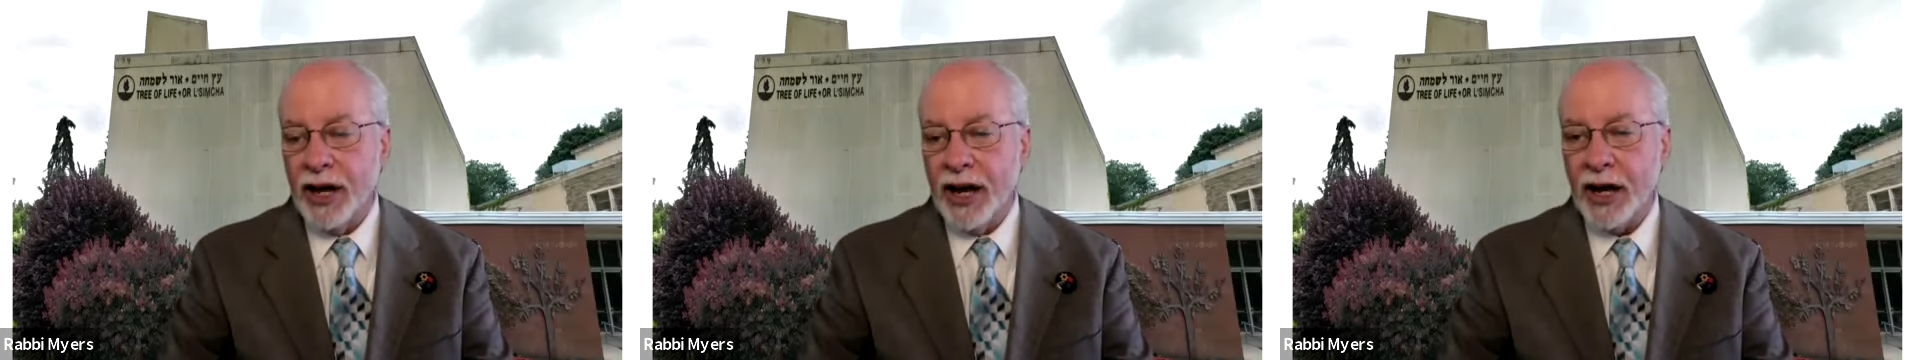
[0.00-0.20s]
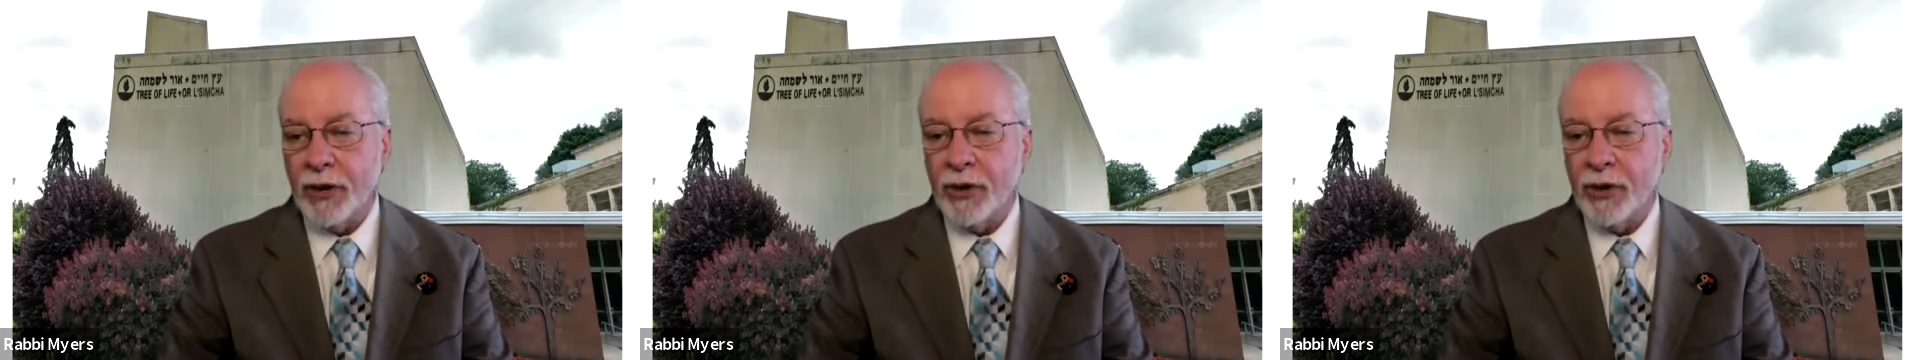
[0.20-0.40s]

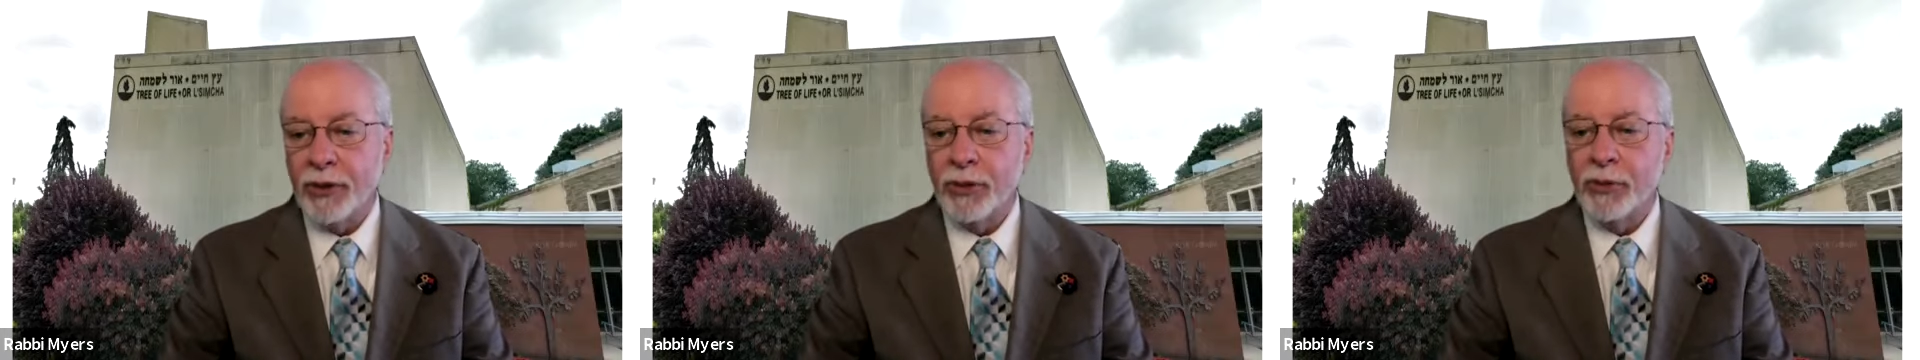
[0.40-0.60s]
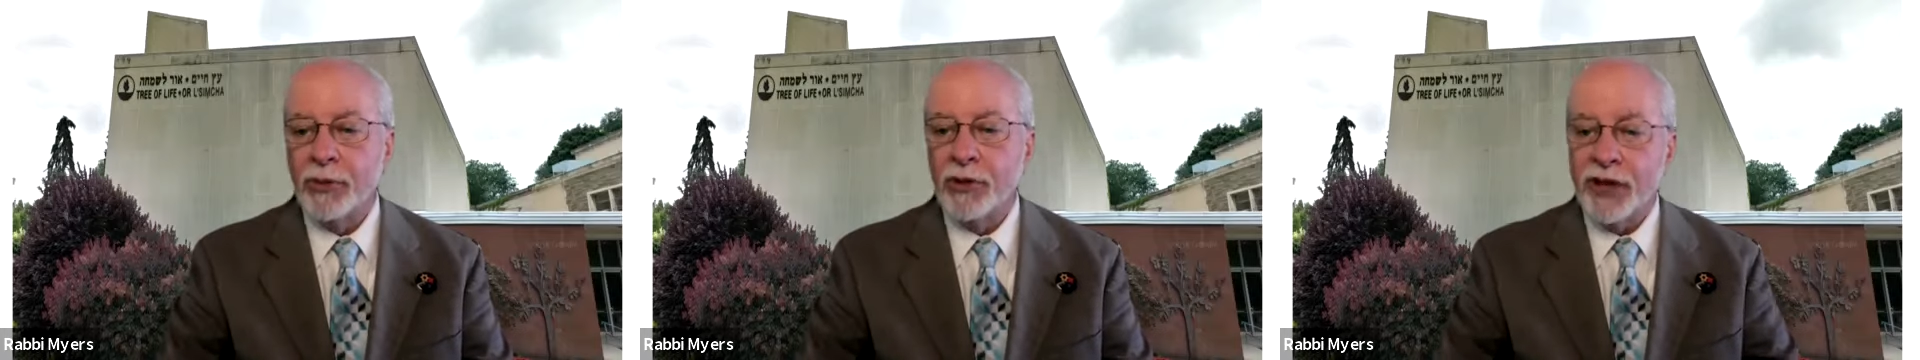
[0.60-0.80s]
How do I
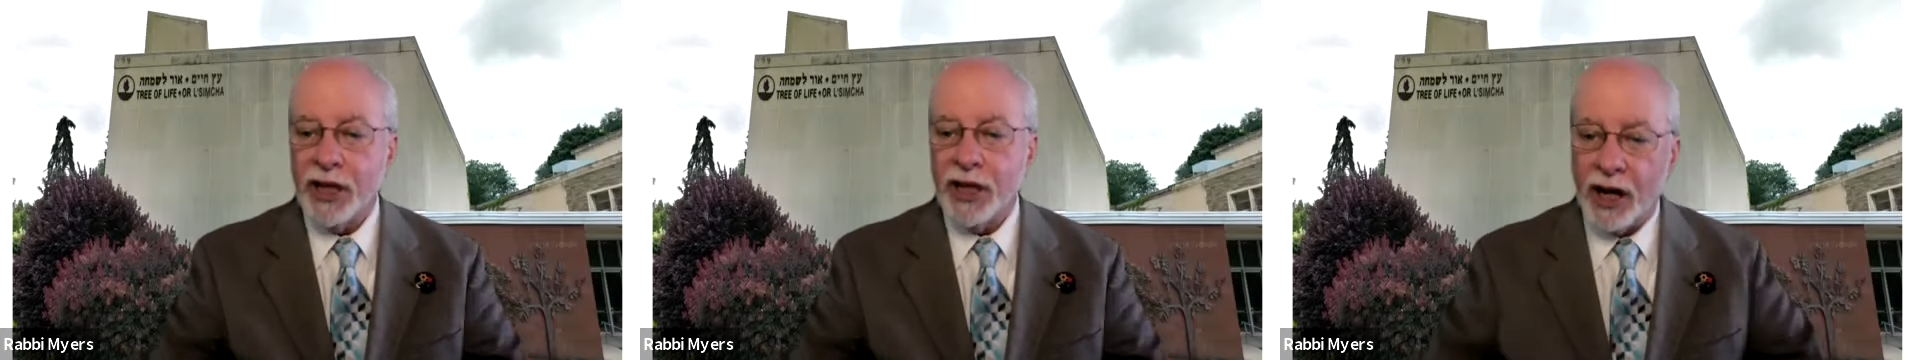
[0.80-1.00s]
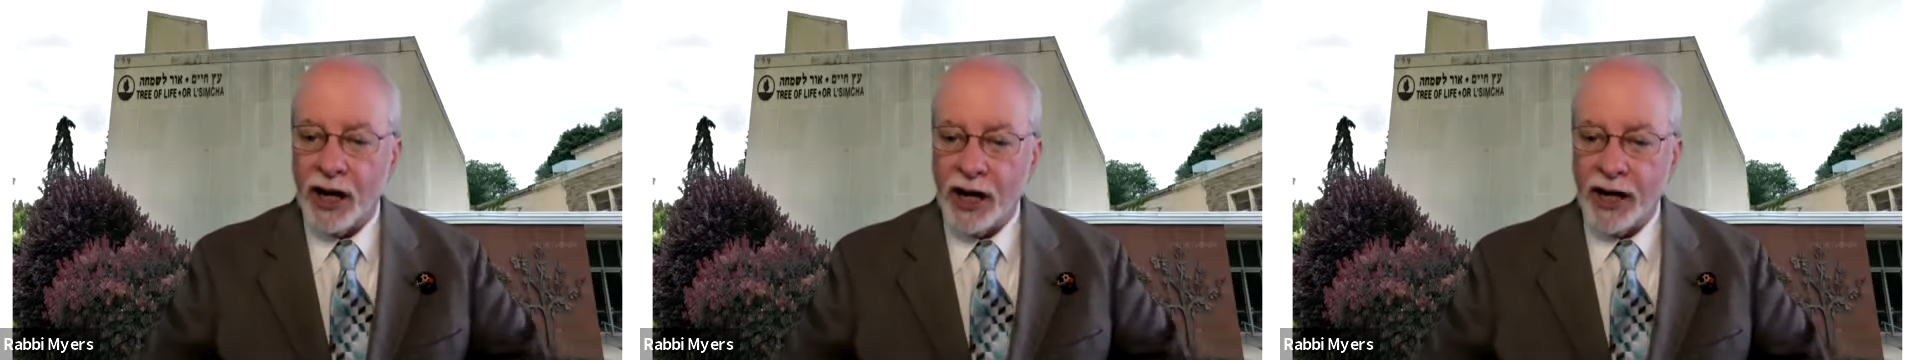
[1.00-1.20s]
remove the
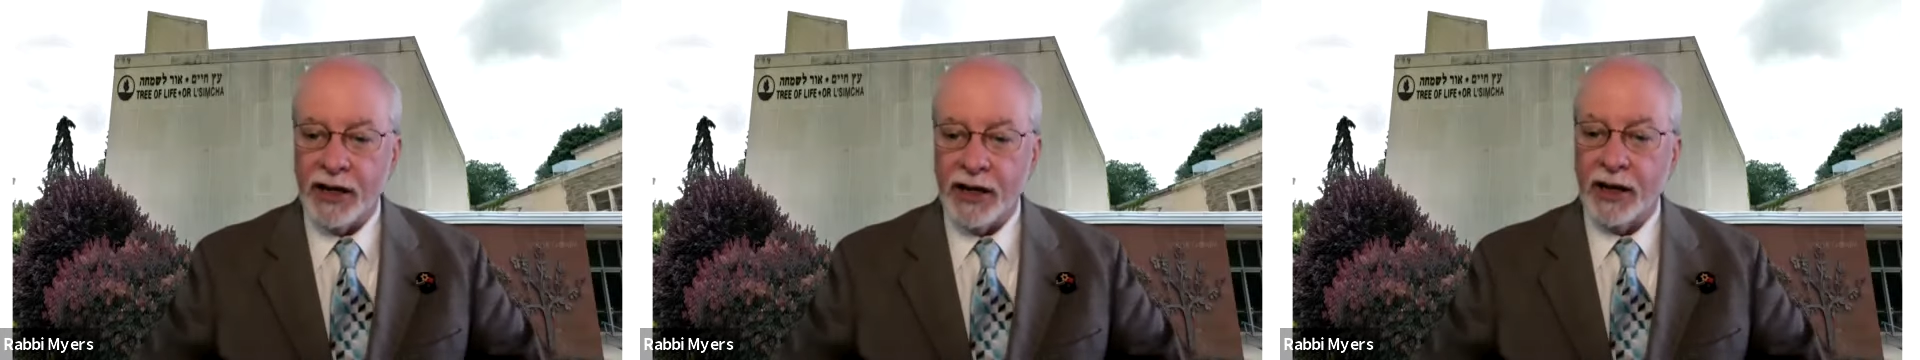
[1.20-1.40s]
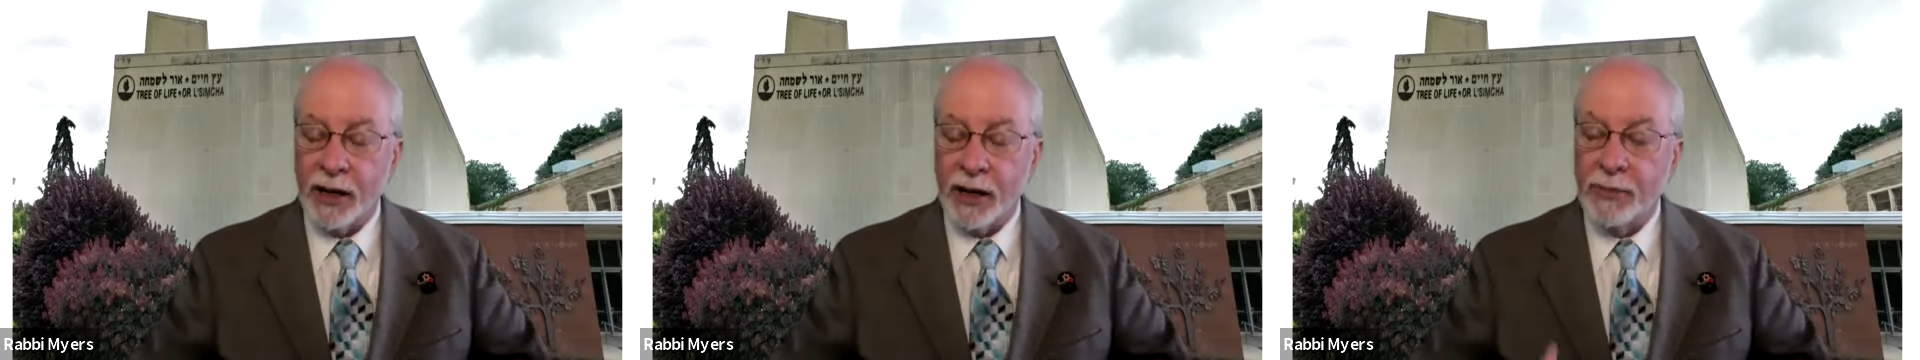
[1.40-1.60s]

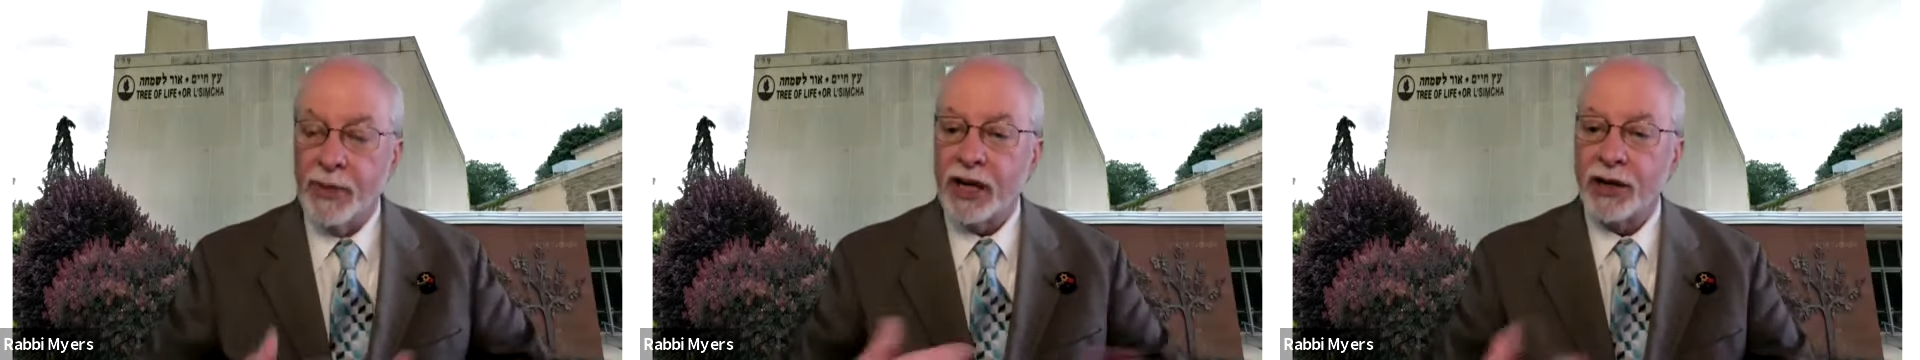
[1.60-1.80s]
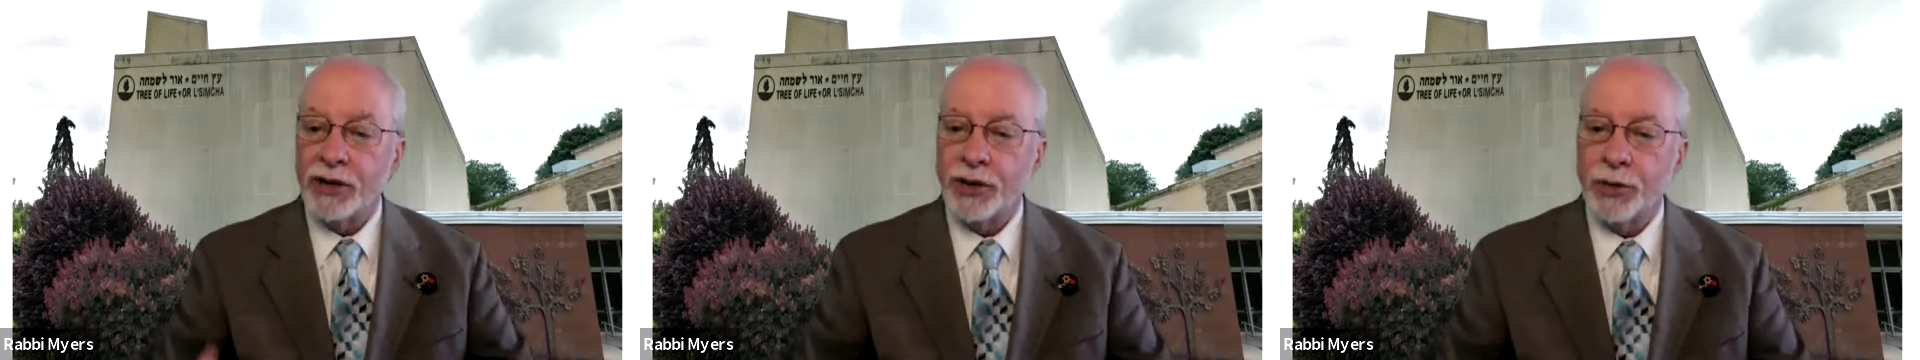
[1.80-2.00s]
I and
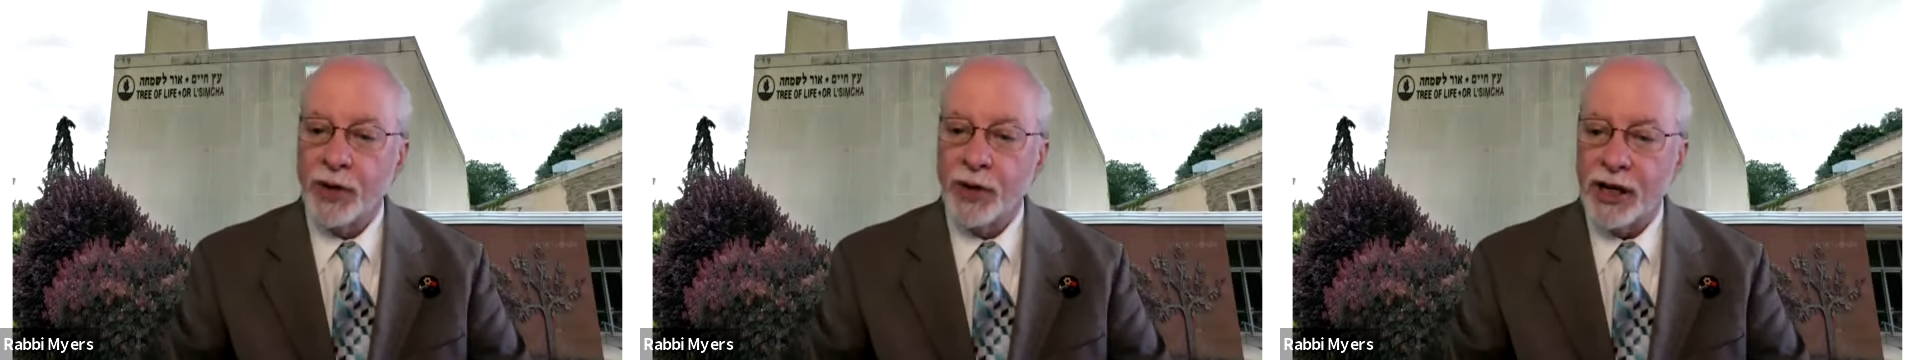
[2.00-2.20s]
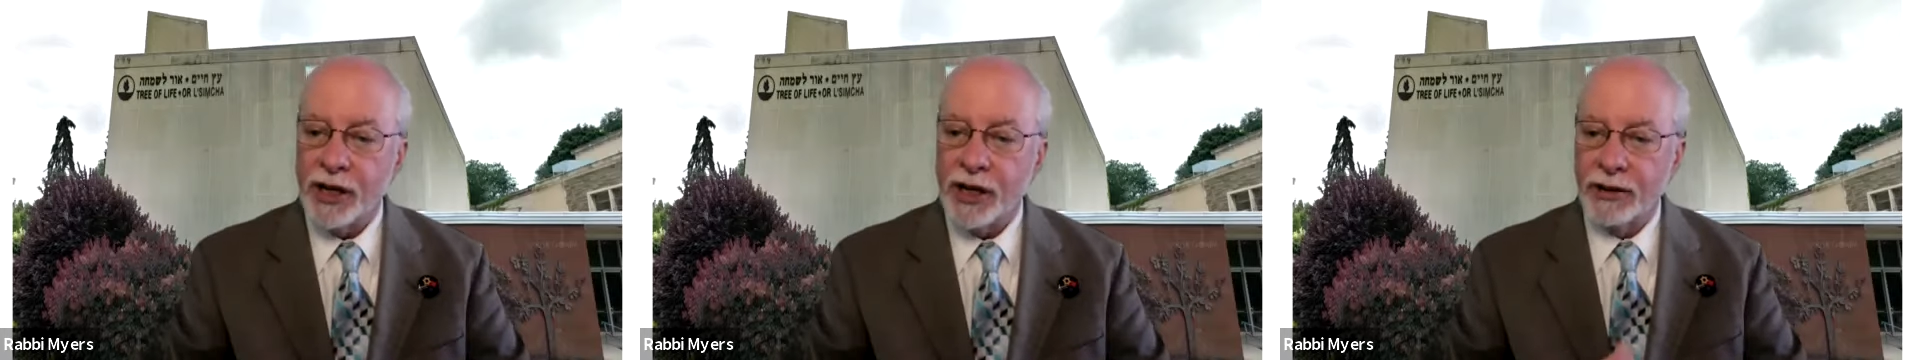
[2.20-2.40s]
make it the
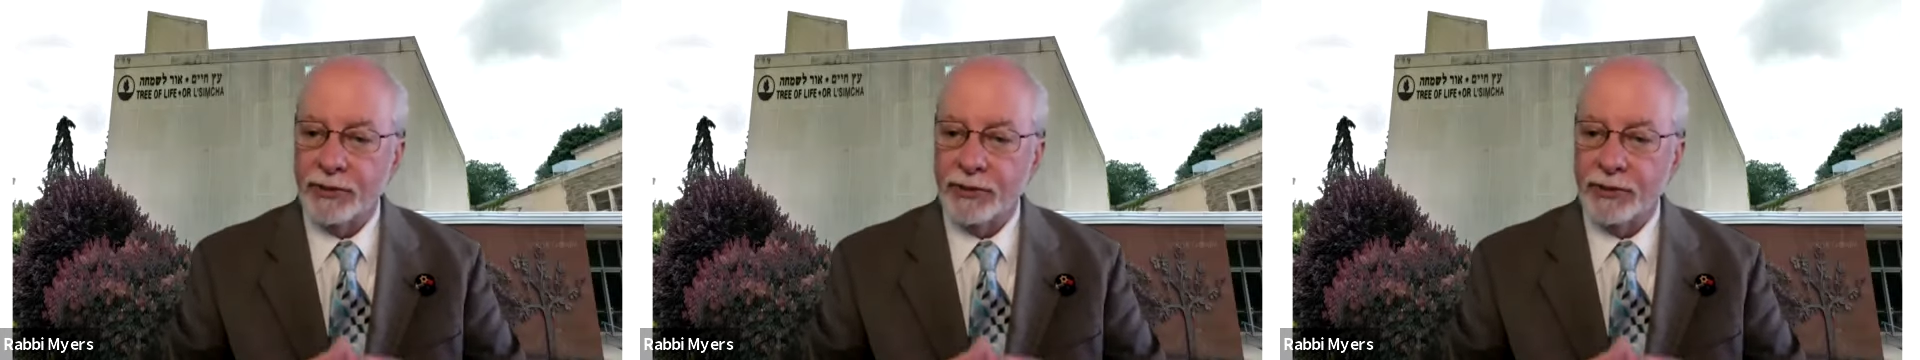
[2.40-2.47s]
we?